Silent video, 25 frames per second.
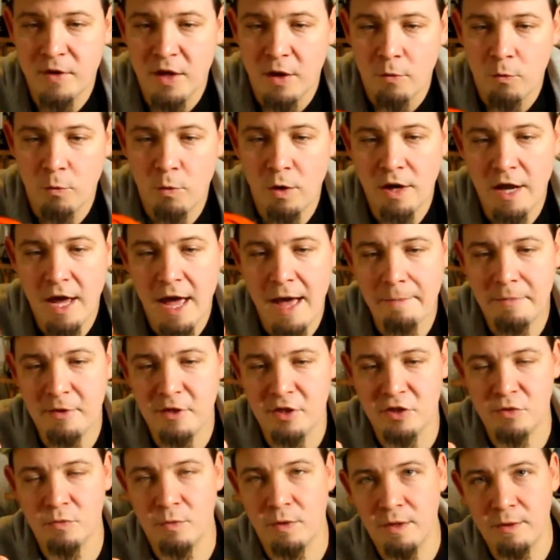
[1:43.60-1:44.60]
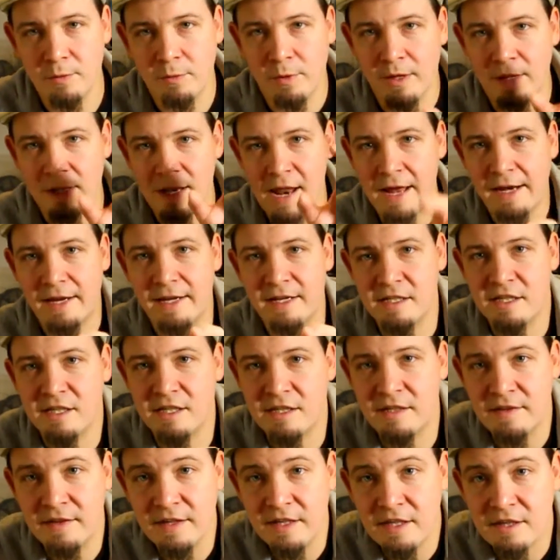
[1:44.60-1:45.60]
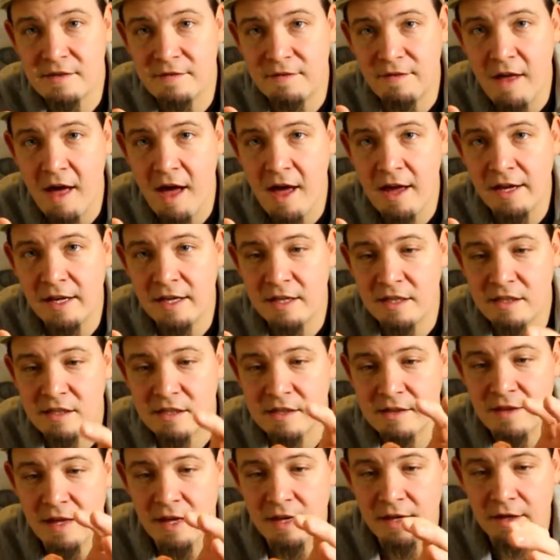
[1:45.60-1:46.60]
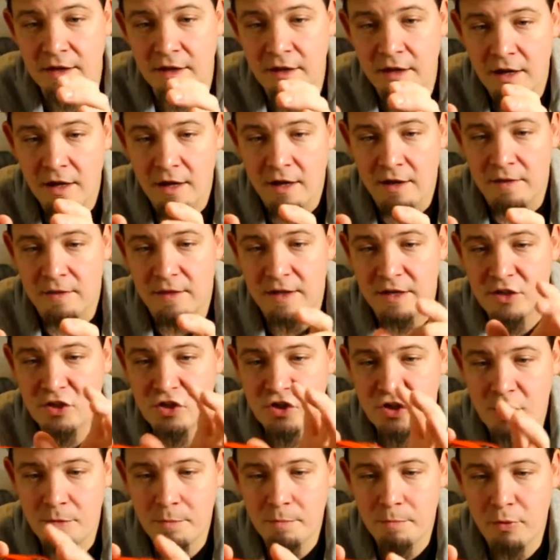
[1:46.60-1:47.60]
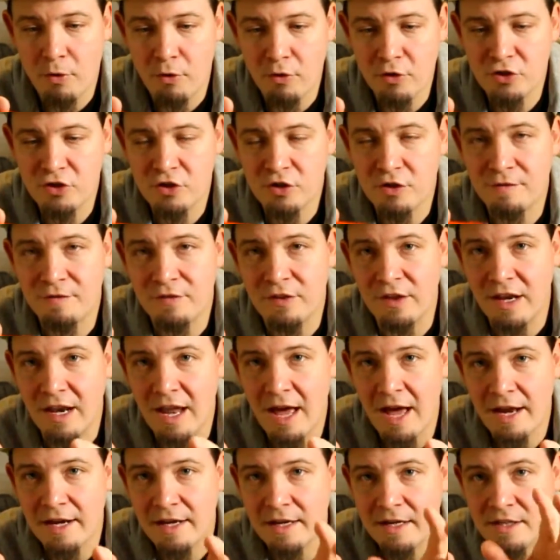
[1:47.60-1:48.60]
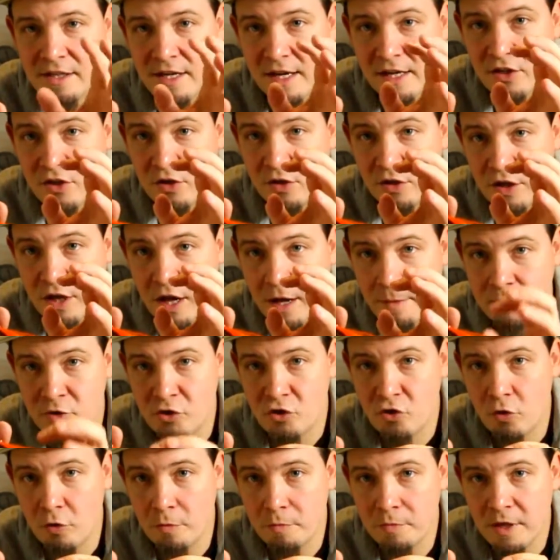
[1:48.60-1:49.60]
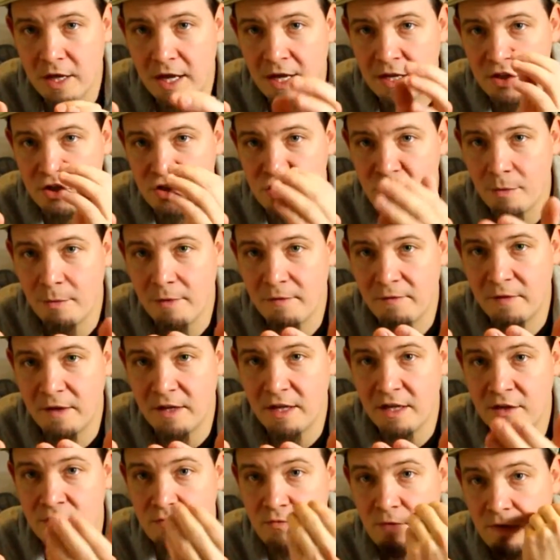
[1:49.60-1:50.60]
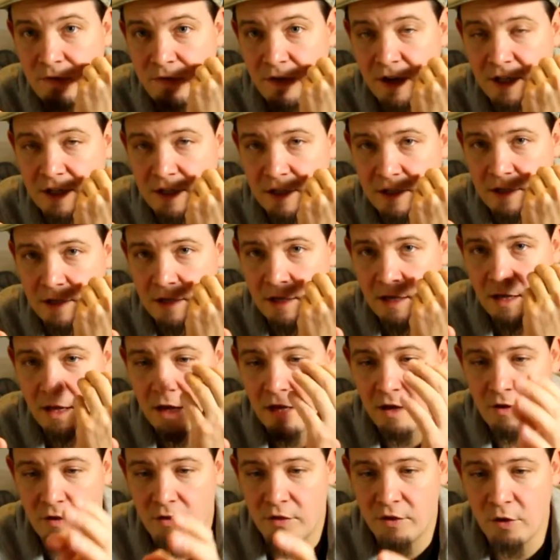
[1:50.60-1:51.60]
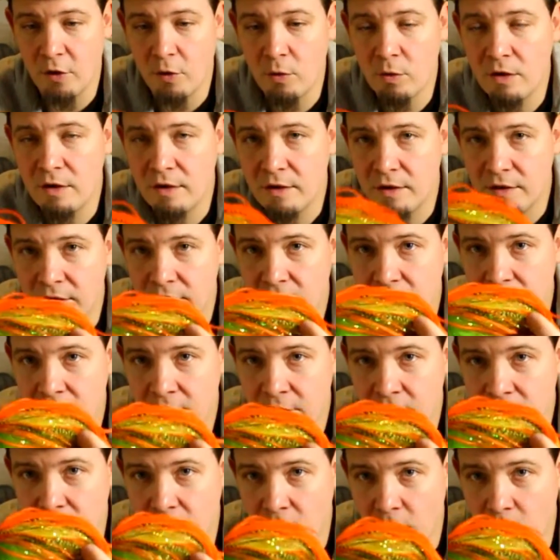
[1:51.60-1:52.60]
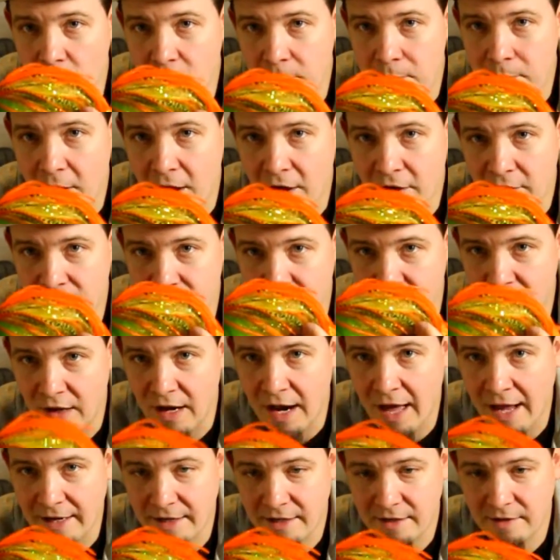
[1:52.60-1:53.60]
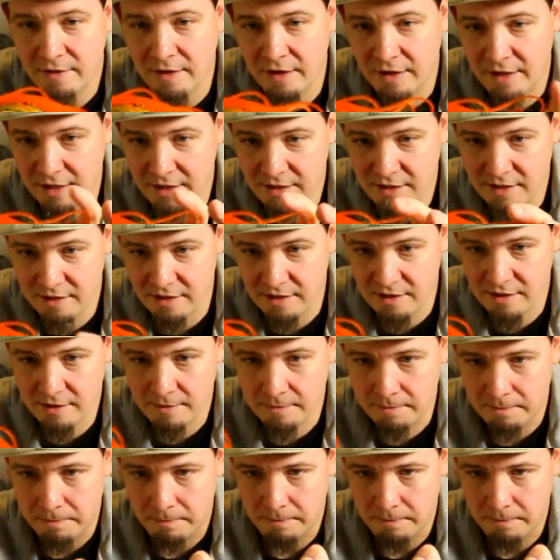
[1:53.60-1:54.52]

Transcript: What happens when light hits this fly is that some portion of the light is actually absorbed and some of it is reflected. The only part of the light that hits this